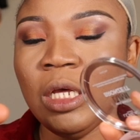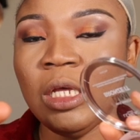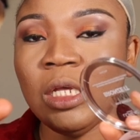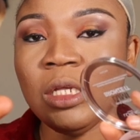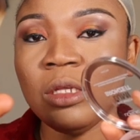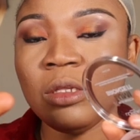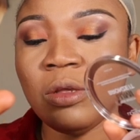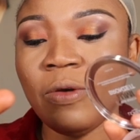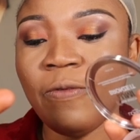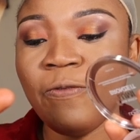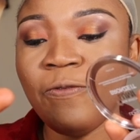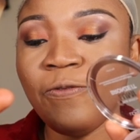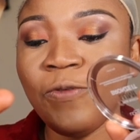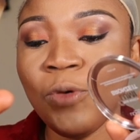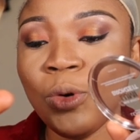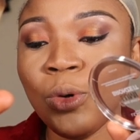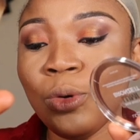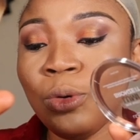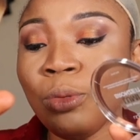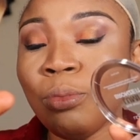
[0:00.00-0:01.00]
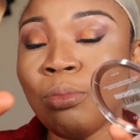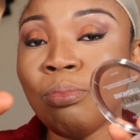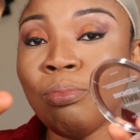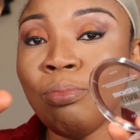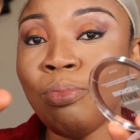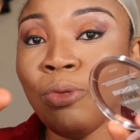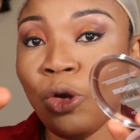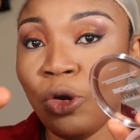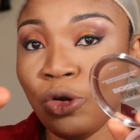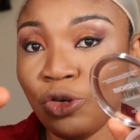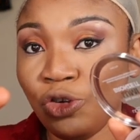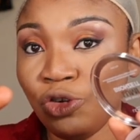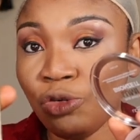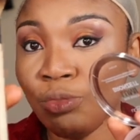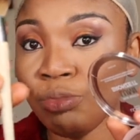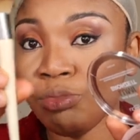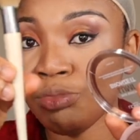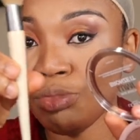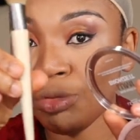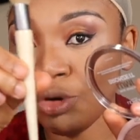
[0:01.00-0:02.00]
It's a full blush
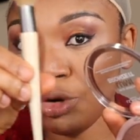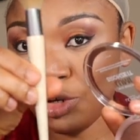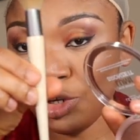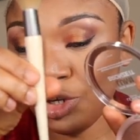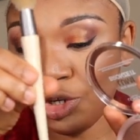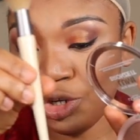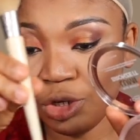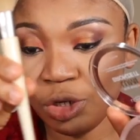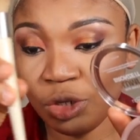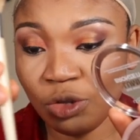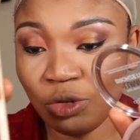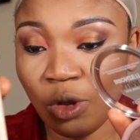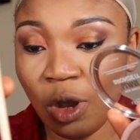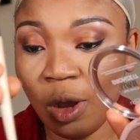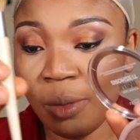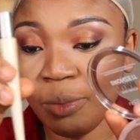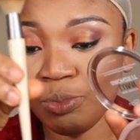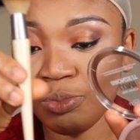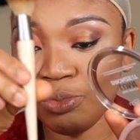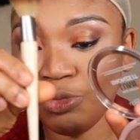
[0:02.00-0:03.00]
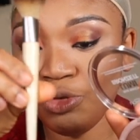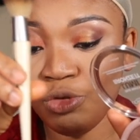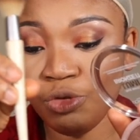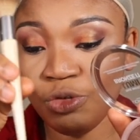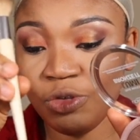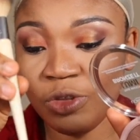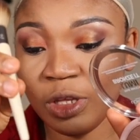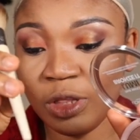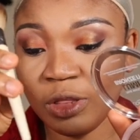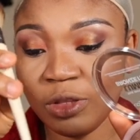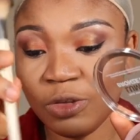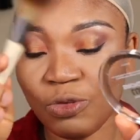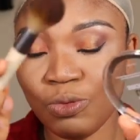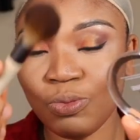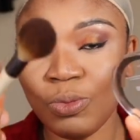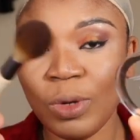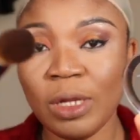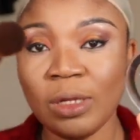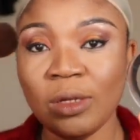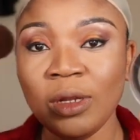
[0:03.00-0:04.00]
brush, so I'm using this
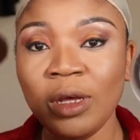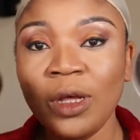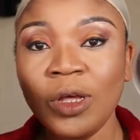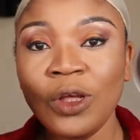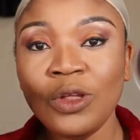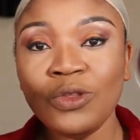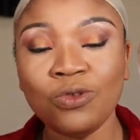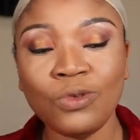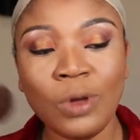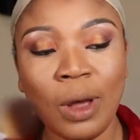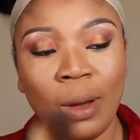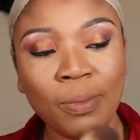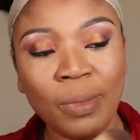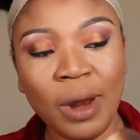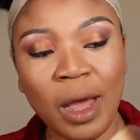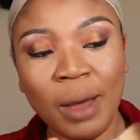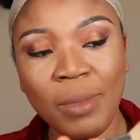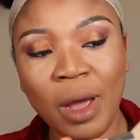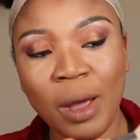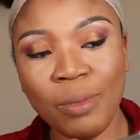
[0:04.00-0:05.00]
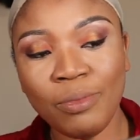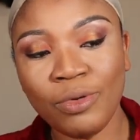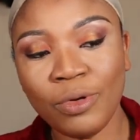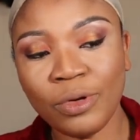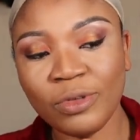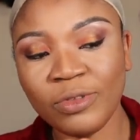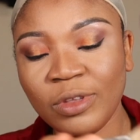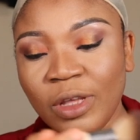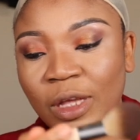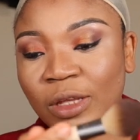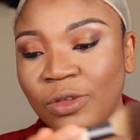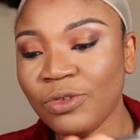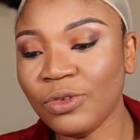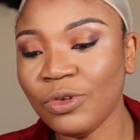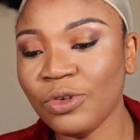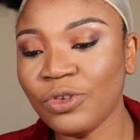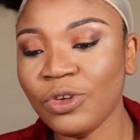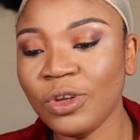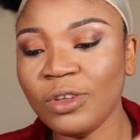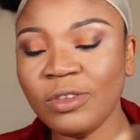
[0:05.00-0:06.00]
one to apply my bronzer.
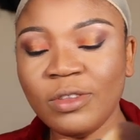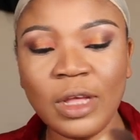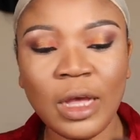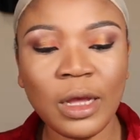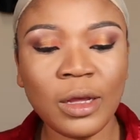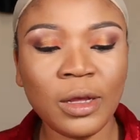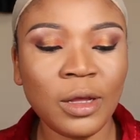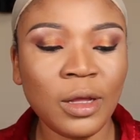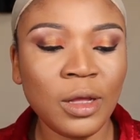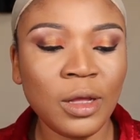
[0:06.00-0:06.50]
So just take